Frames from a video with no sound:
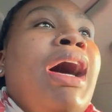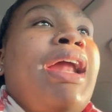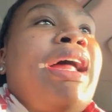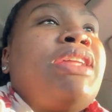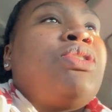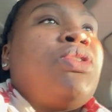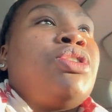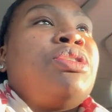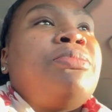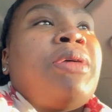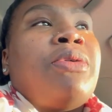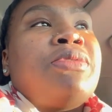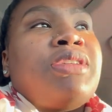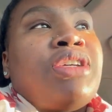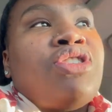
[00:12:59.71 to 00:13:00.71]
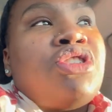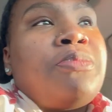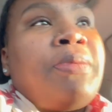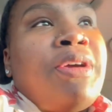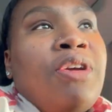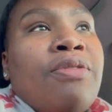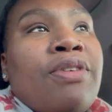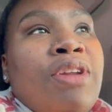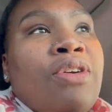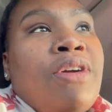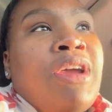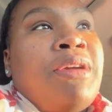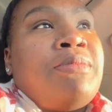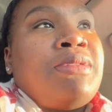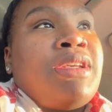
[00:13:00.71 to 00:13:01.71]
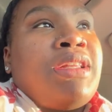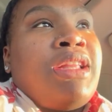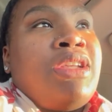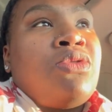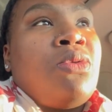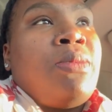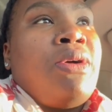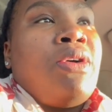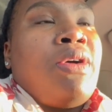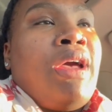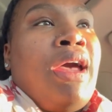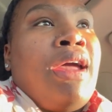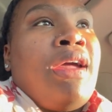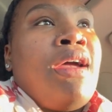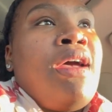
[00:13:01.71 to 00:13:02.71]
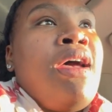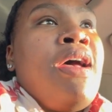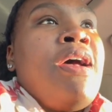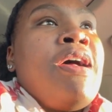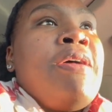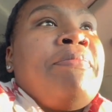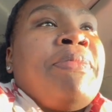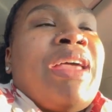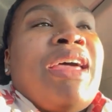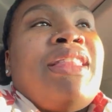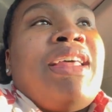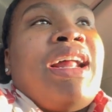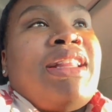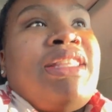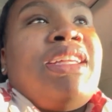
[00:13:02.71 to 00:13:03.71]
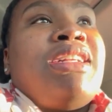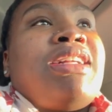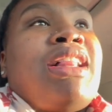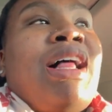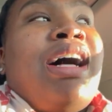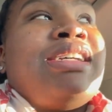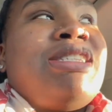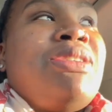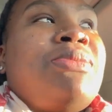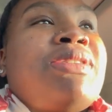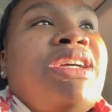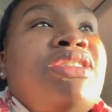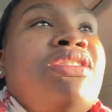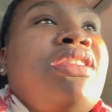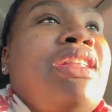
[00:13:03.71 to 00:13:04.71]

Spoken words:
And I told him, I was like, just play your video games. Like, things will be okay. And then at the end of the class, he was actually the